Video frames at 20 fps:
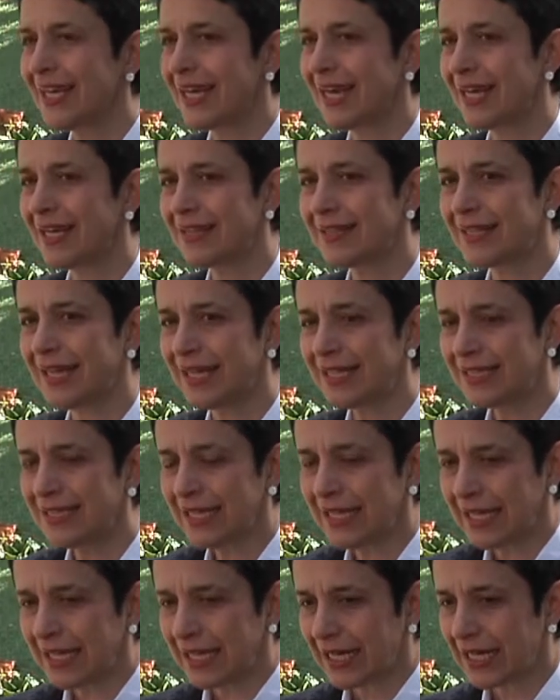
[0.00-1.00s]
And then
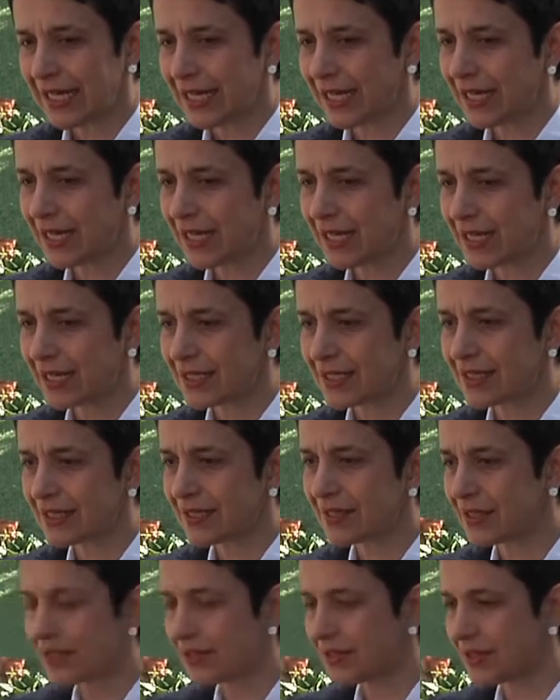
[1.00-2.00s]
uh,
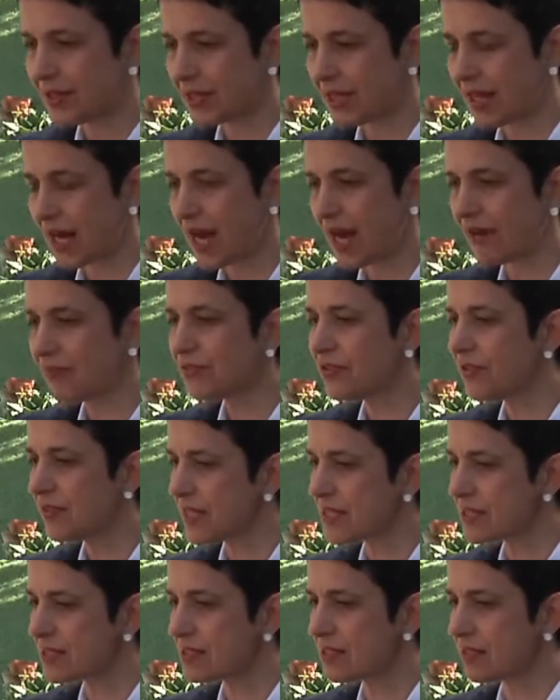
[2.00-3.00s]
after
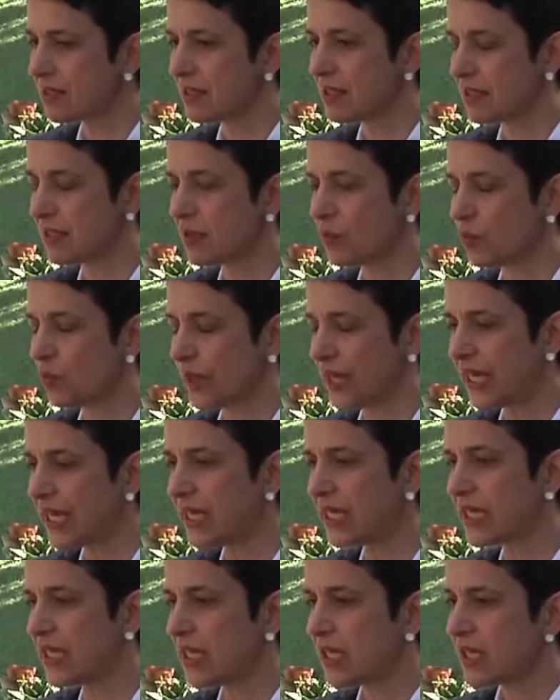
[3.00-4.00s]
this uh, a
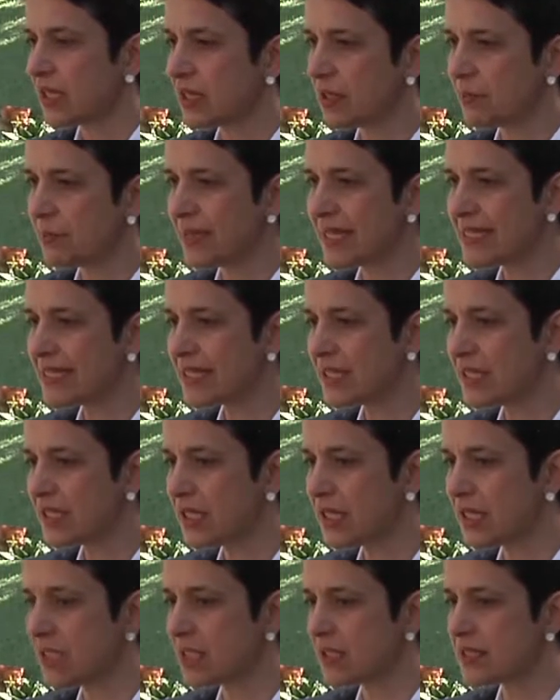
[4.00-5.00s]
week, uh,
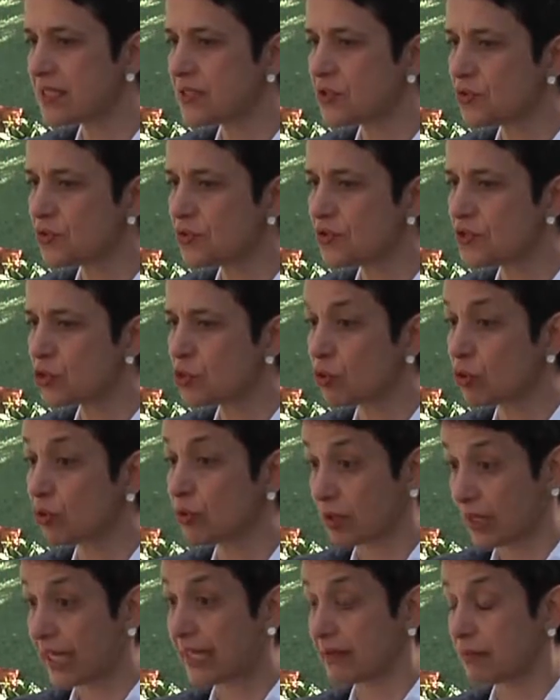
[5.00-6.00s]
basically uh, students who
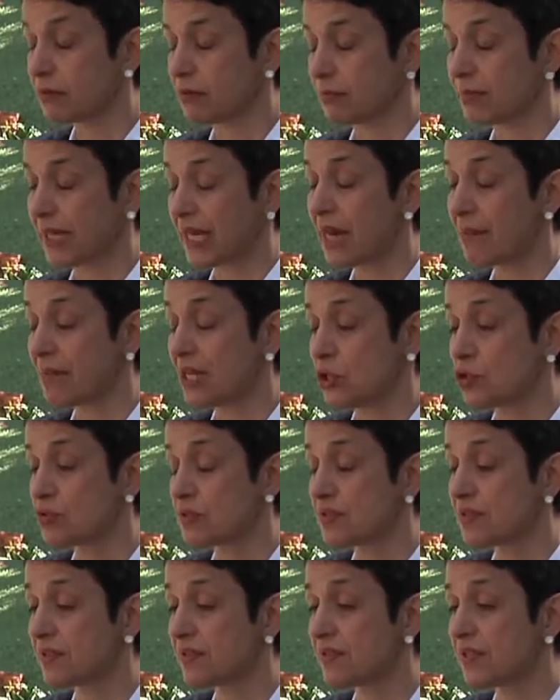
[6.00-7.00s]
get uh, become
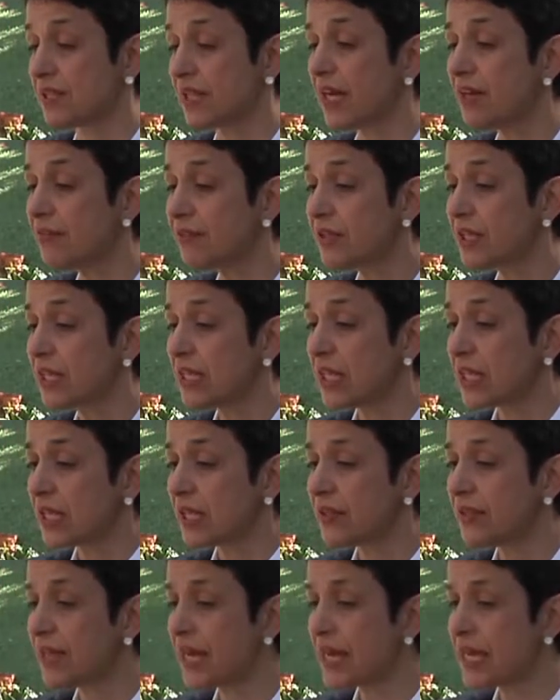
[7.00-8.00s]
interested enough,
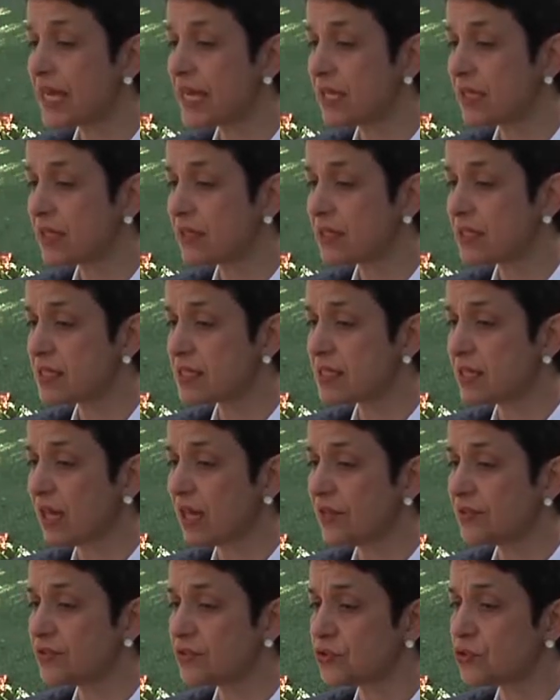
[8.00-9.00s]
they uh,
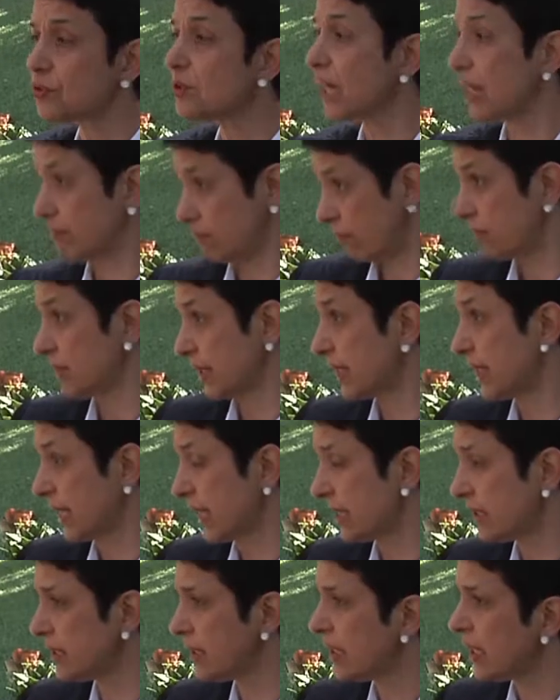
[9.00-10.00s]
decide to come
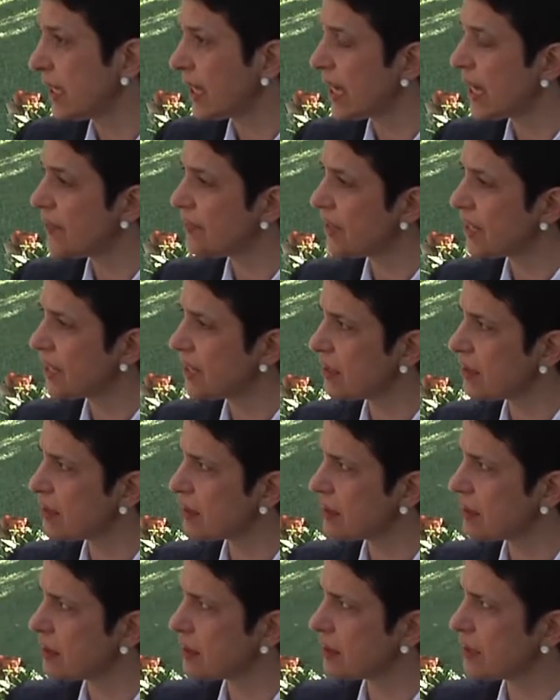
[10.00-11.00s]
again, and they
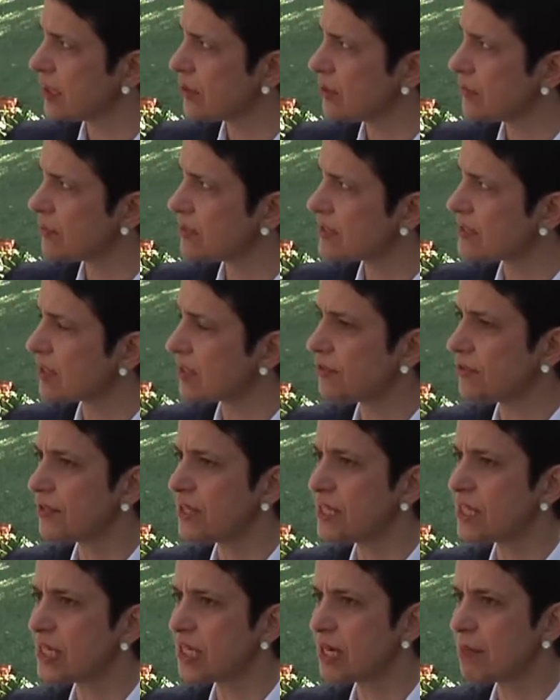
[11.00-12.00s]
kind of start
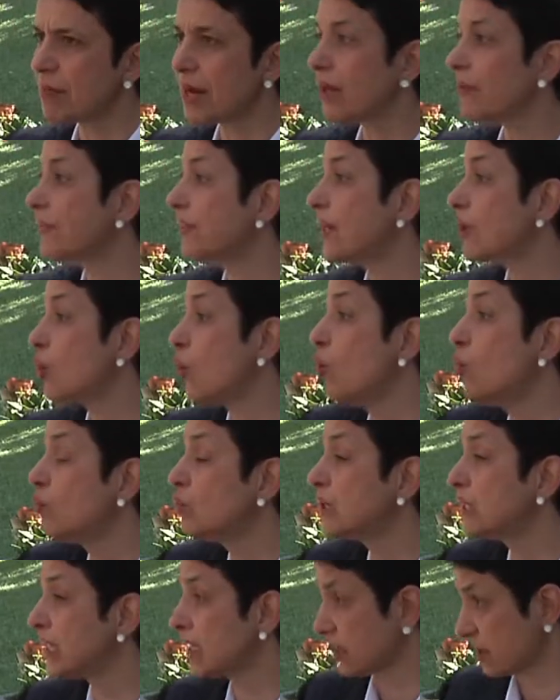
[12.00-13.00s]
thinking about their
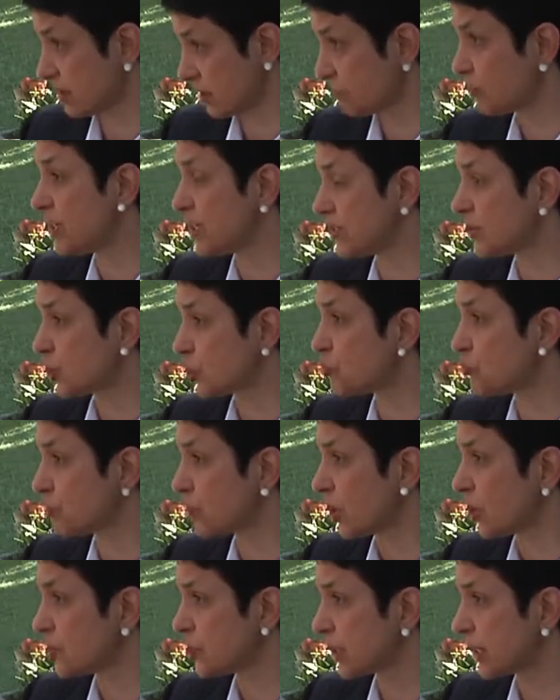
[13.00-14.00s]
own little research
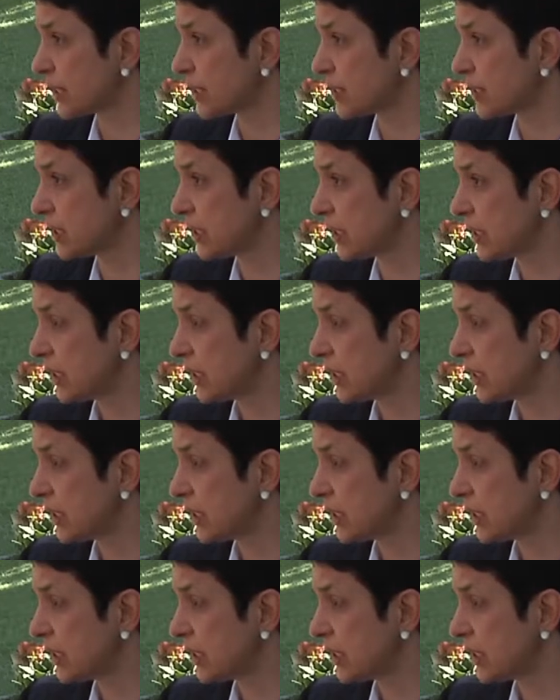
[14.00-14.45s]
project.